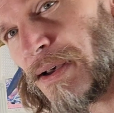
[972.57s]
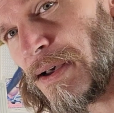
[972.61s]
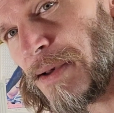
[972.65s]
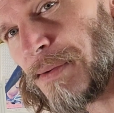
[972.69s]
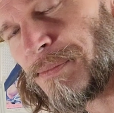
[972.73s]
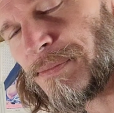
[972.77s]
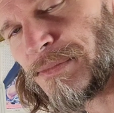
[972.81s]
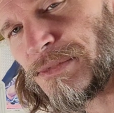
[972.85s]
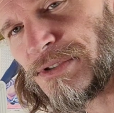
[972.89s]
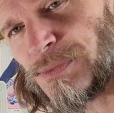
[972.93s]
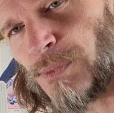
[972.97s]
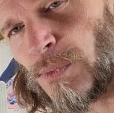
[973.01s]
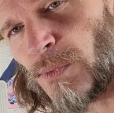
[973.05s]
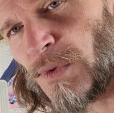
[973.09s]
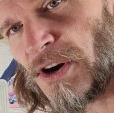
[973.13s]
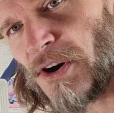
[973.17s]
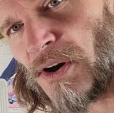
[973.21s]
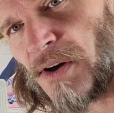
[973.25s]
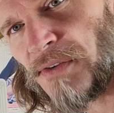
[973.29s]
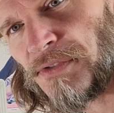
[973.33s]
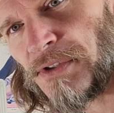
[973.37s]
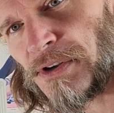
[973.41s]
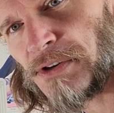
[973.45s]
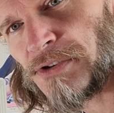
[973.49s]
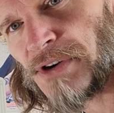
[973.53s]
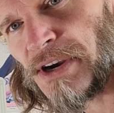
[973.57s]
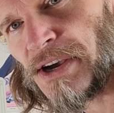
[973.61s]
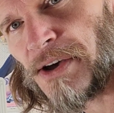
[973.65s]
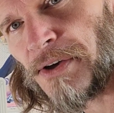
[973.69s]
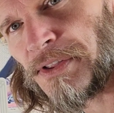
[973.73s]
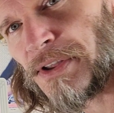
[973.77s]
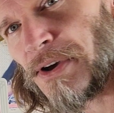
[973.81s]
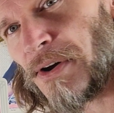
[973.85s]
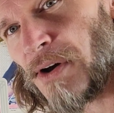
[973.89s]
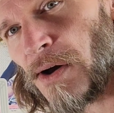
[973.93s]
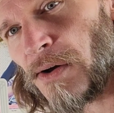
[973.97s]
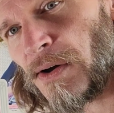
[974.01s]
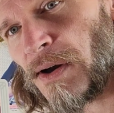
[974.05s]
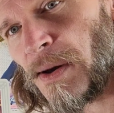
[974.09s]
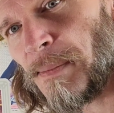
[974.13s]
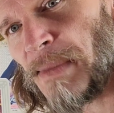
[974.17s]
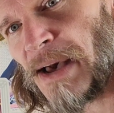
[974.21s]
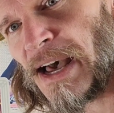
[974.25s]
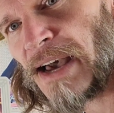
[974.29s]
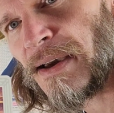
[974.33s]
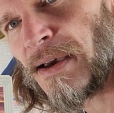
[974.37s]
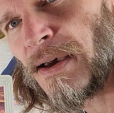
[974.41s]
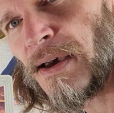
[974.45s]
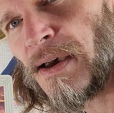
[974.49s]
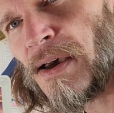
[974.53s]
I went off the trail there. I'll come
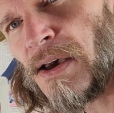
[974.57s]
back.